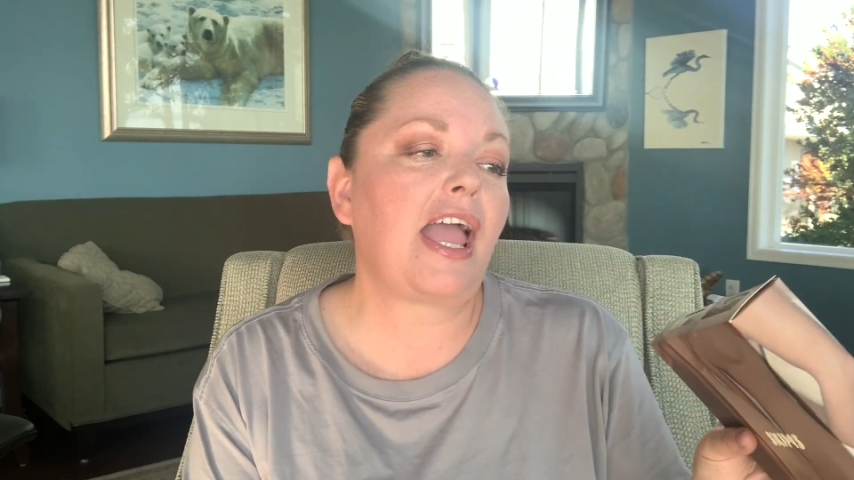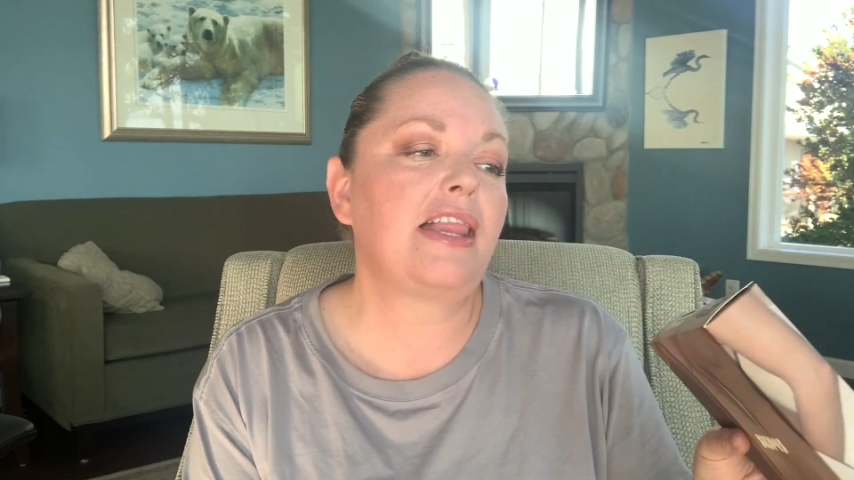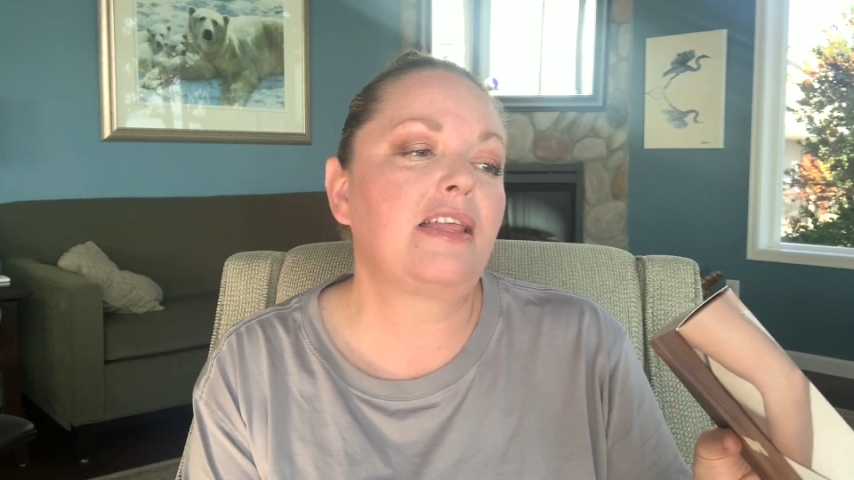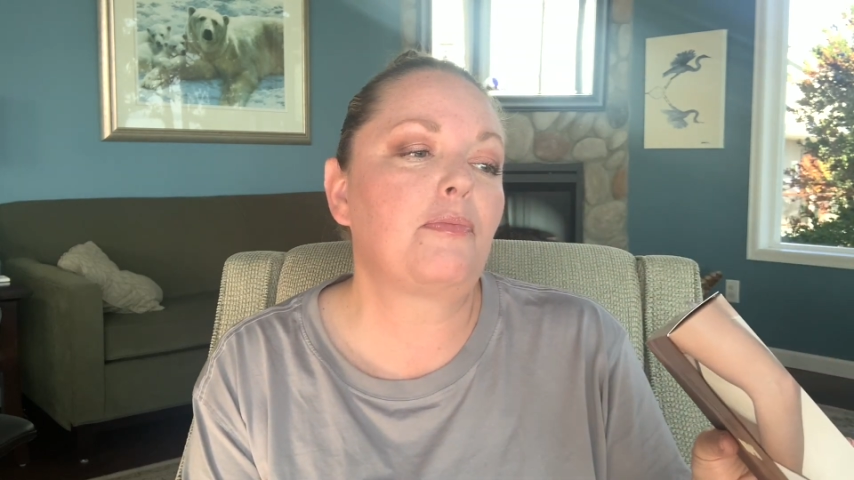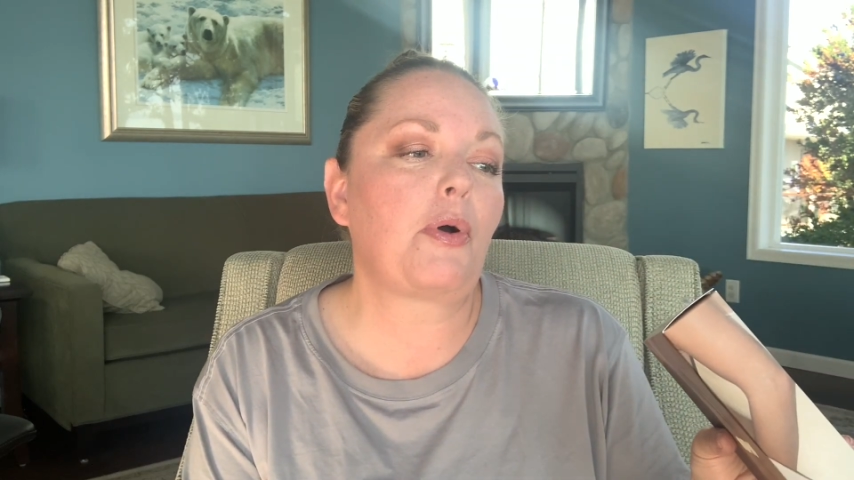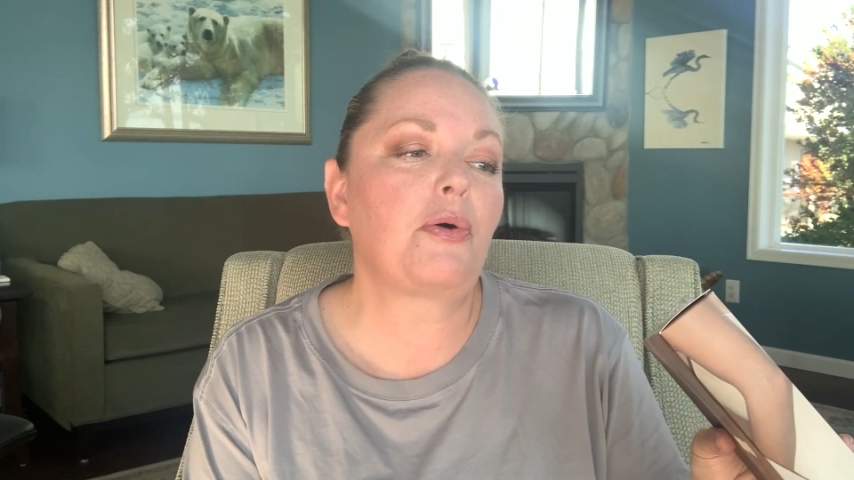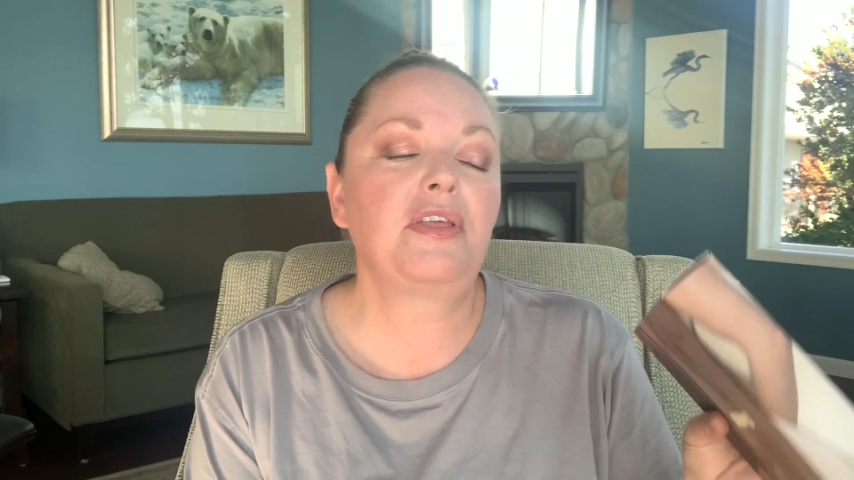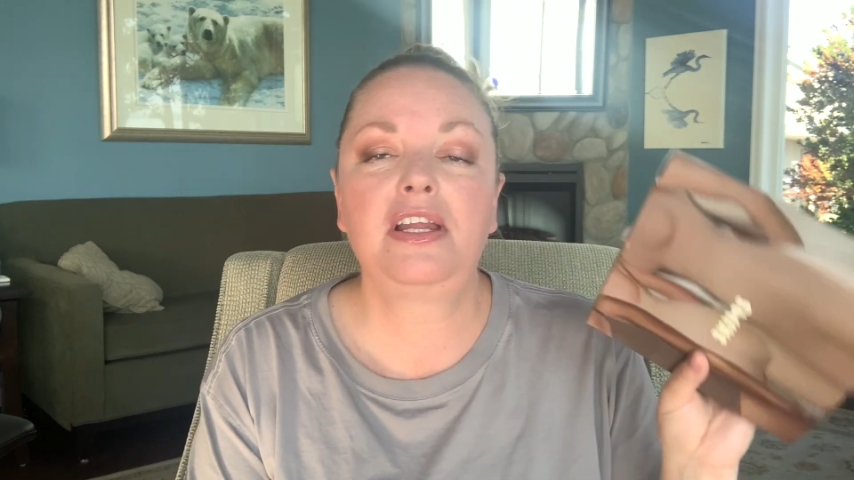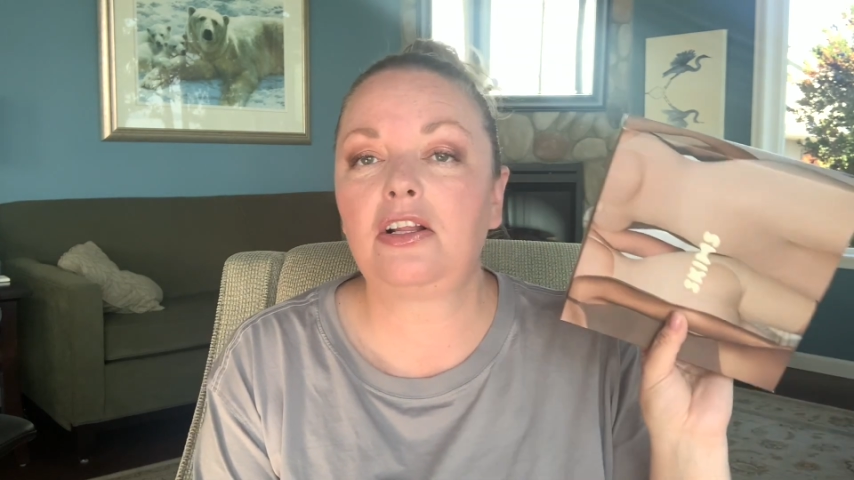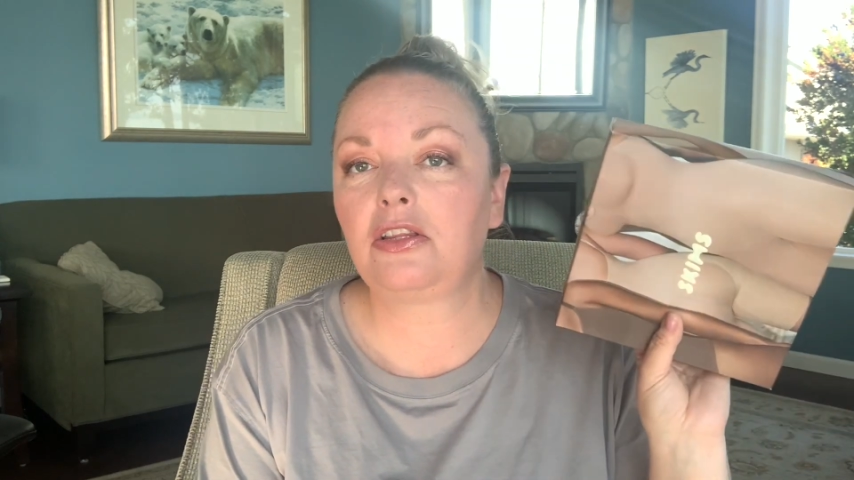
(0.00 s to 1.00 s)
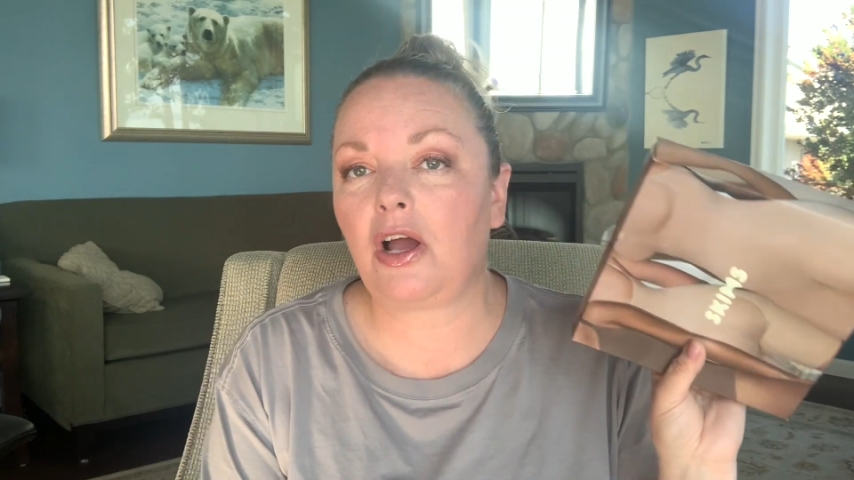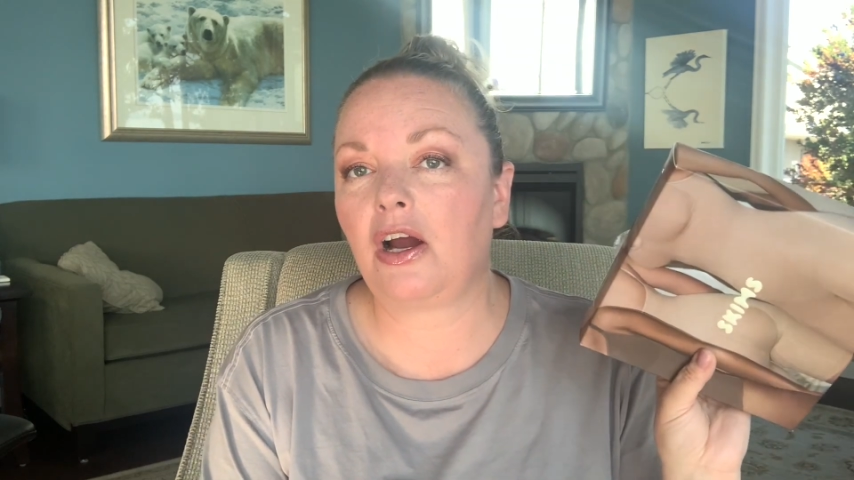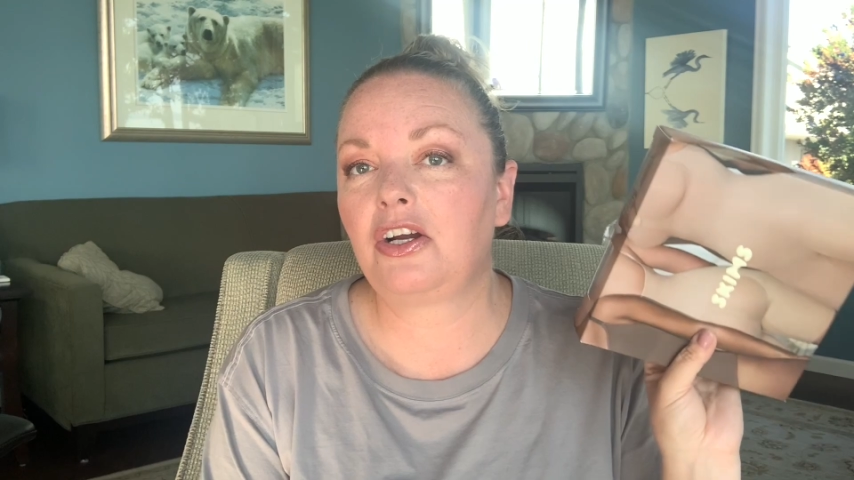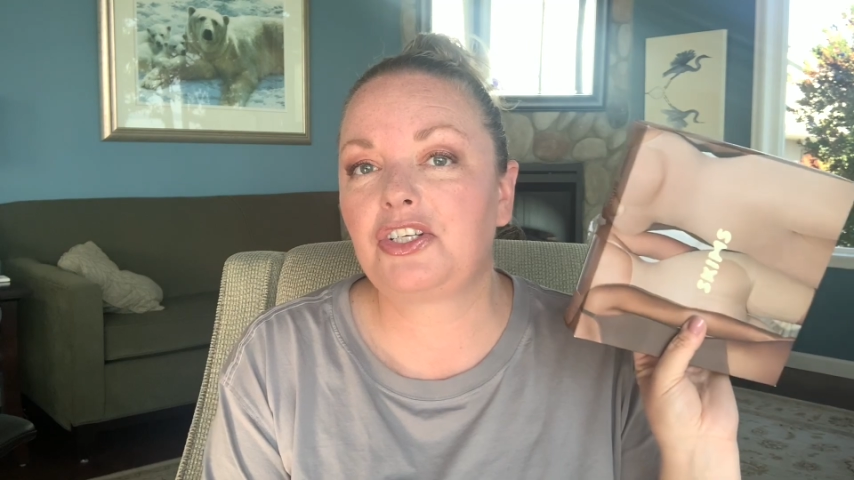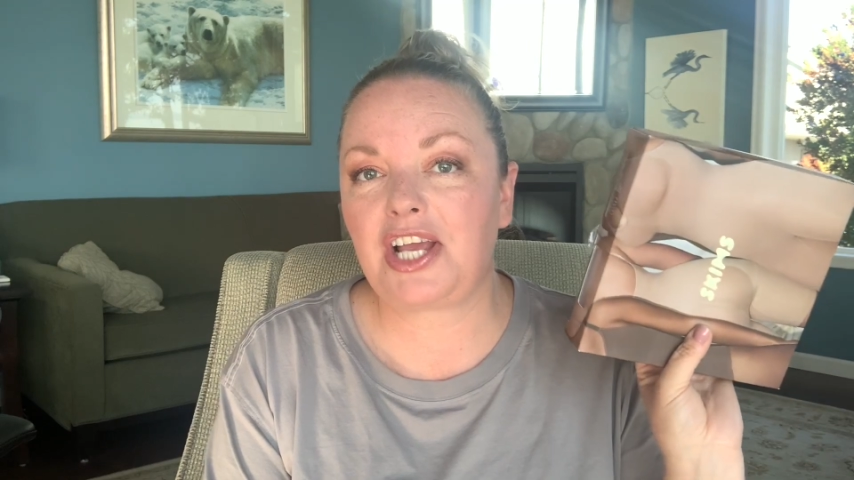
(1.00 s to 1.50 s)
and they're both in a
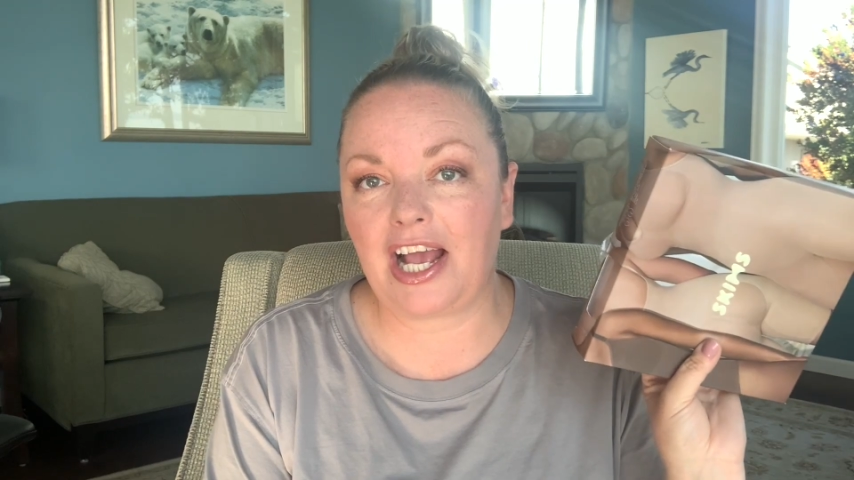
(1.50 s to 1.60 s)
large,